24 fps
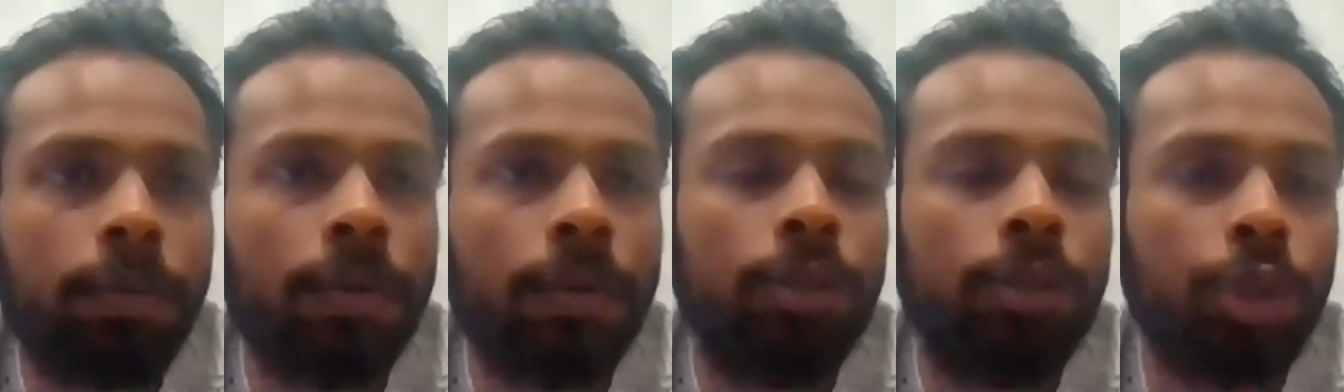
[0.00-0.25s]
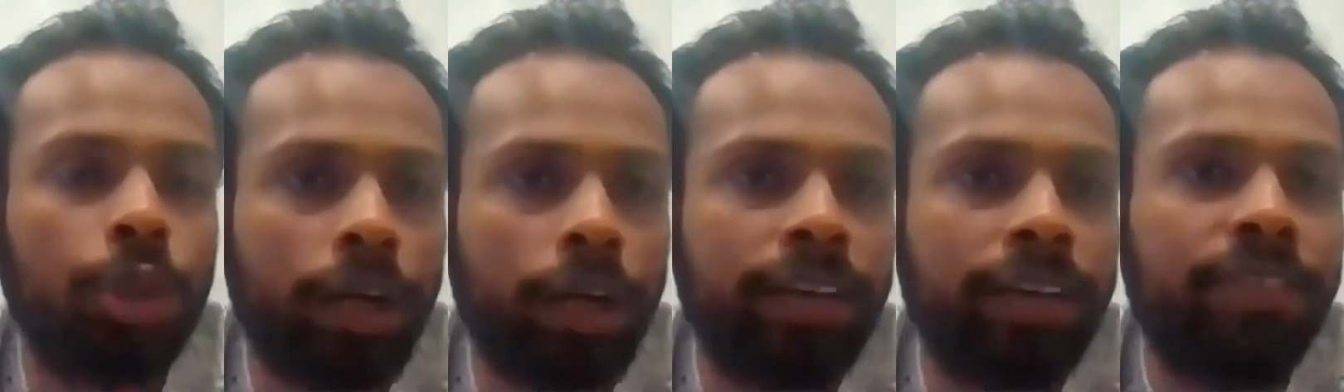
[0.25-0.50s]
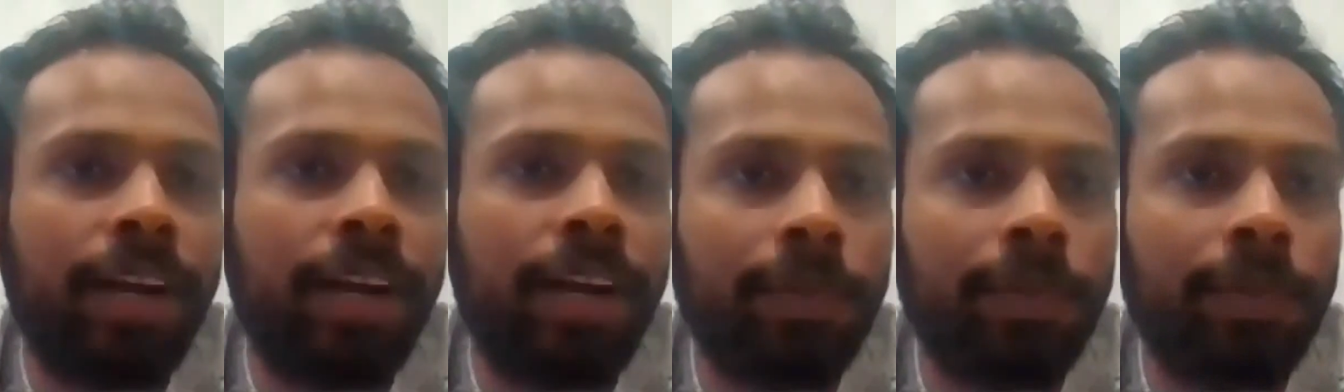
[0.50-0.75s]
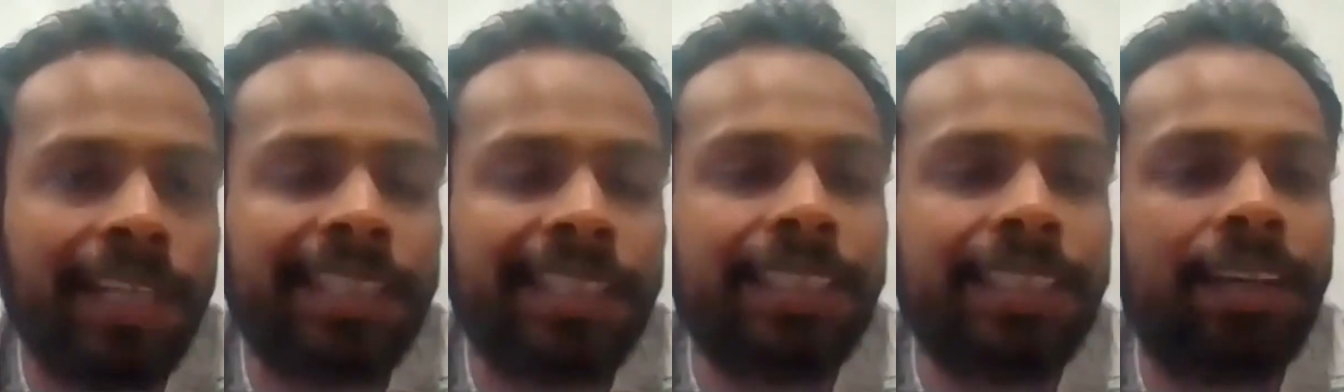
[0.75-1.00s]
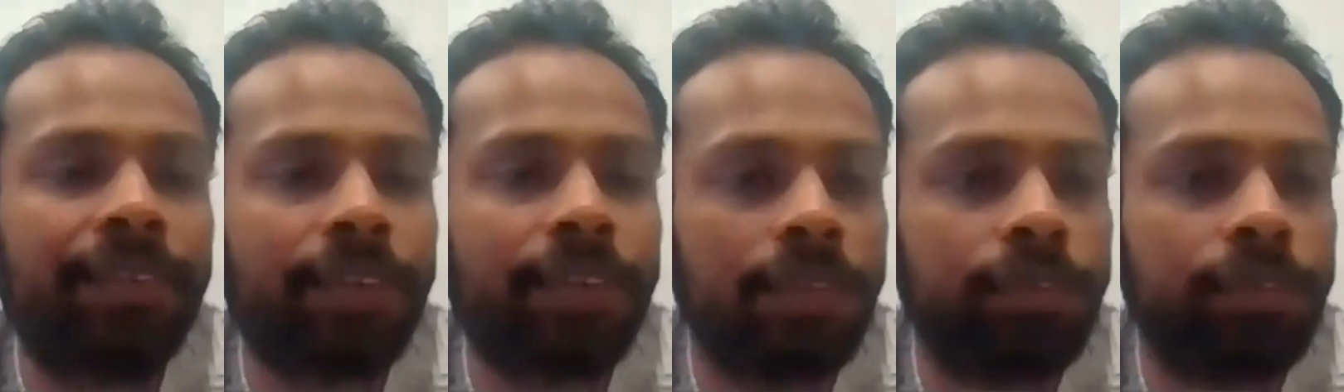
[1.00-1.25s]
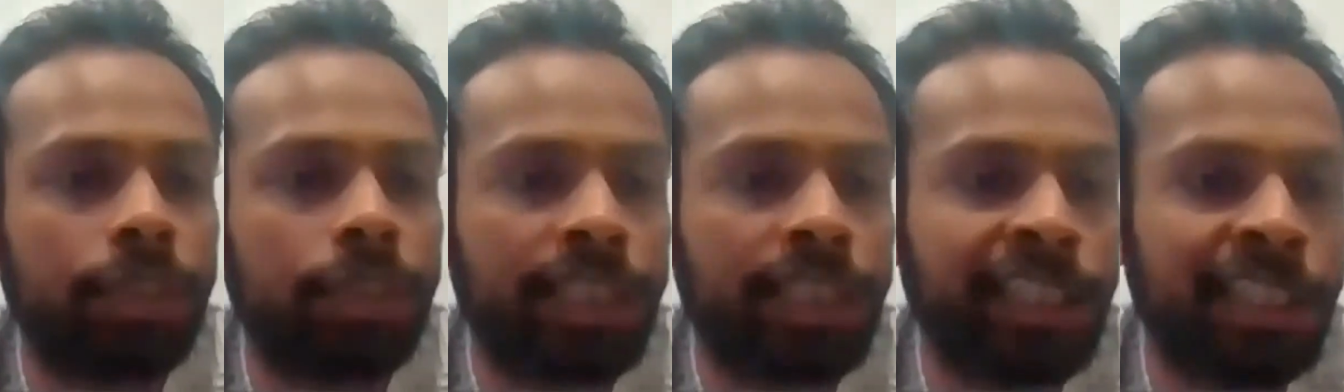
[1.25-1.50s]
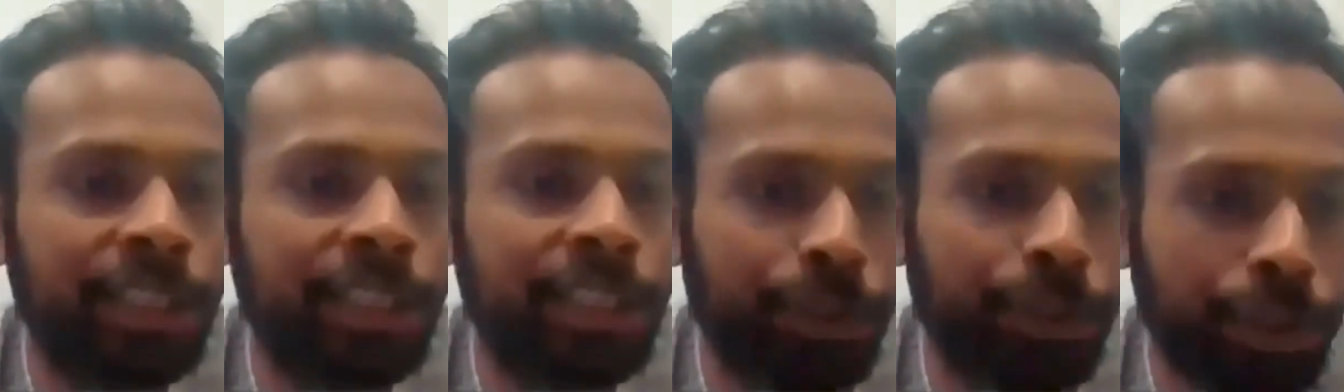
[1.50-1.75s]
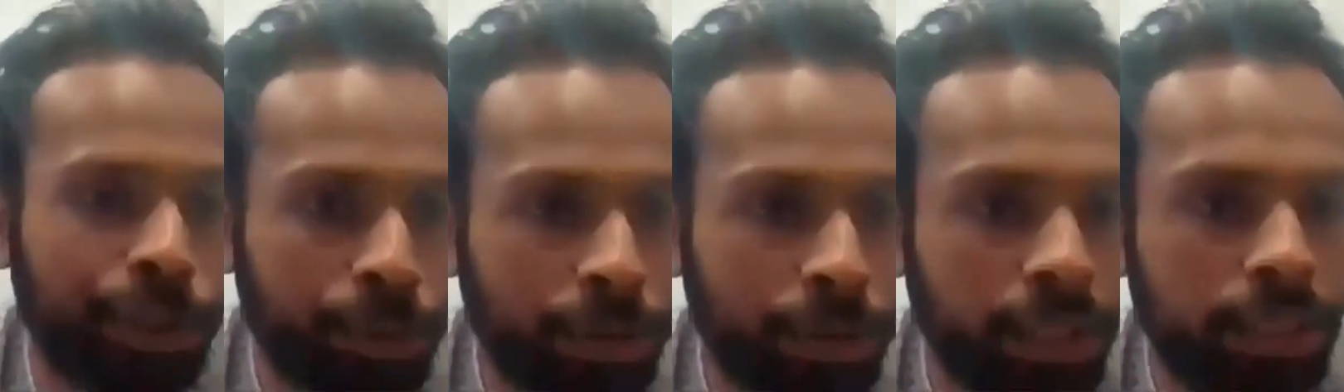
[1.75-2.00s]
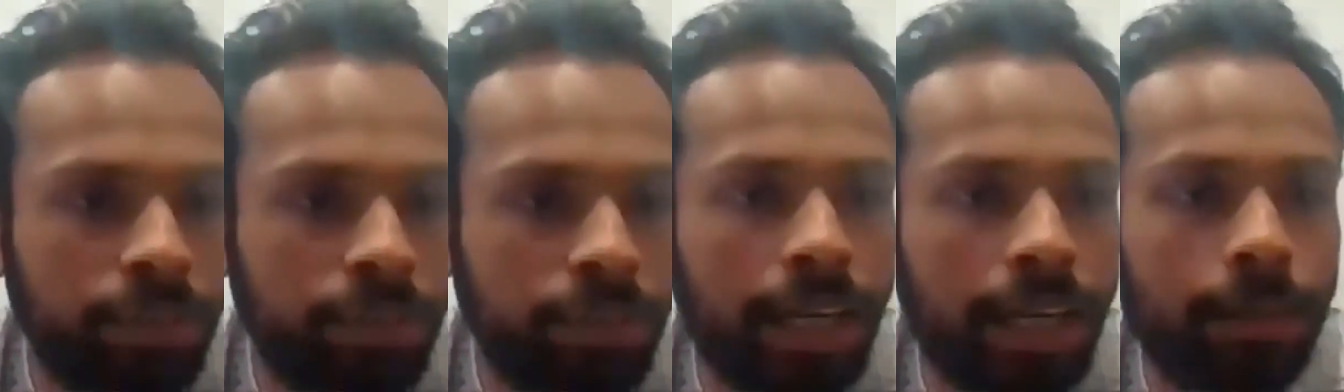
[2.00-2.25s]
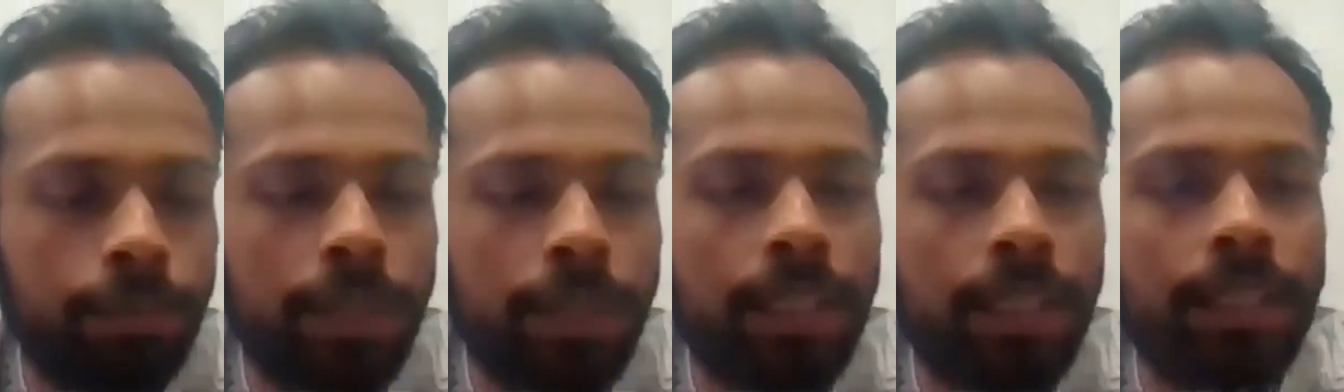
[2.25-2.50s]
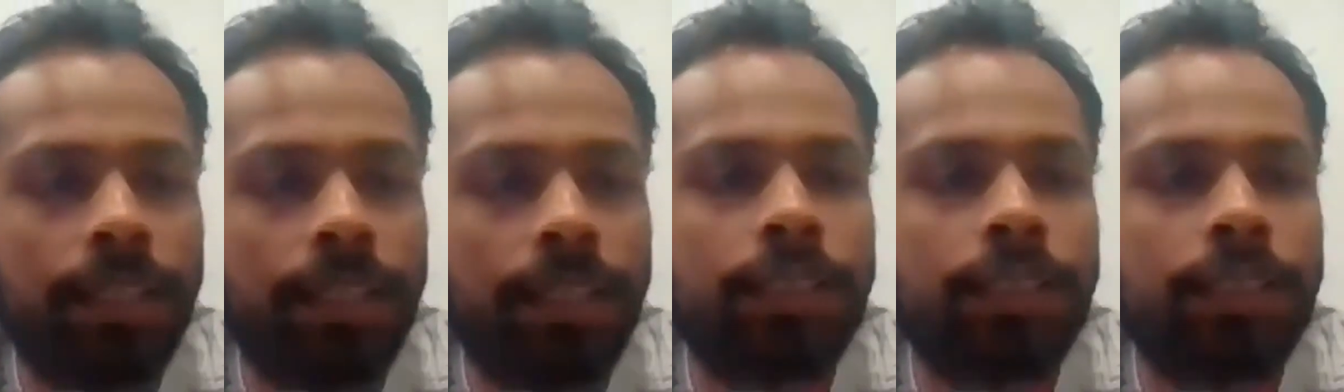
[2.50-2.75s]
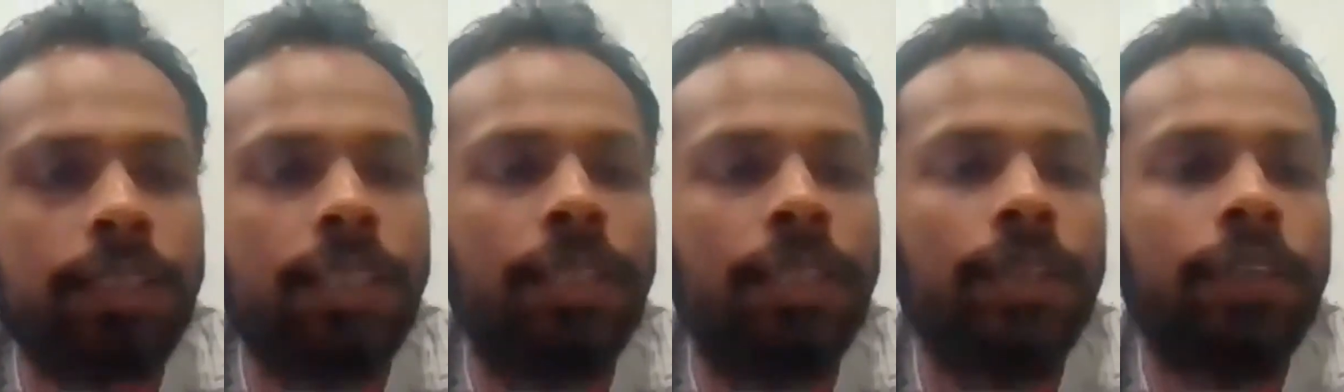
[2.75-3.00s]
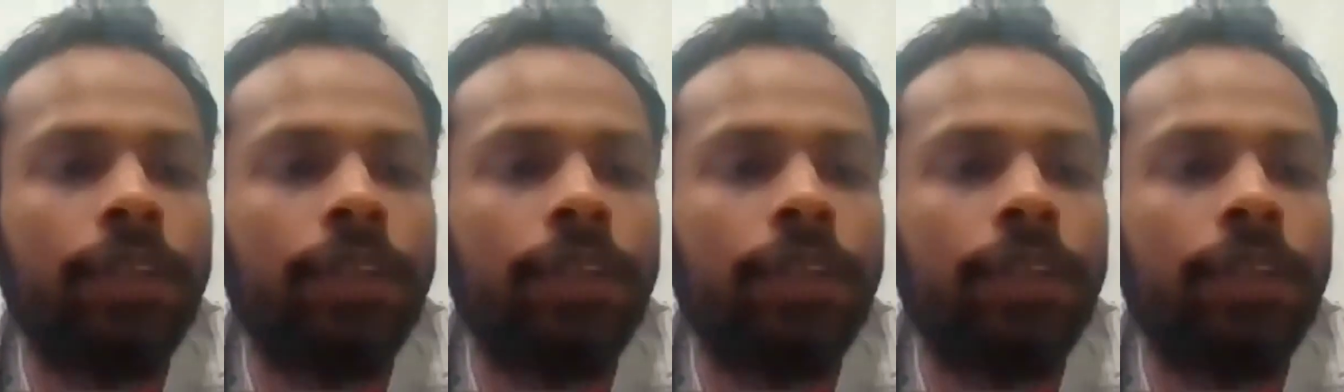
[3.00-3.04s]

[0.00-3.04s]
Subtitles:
joint families have converted into nuclear families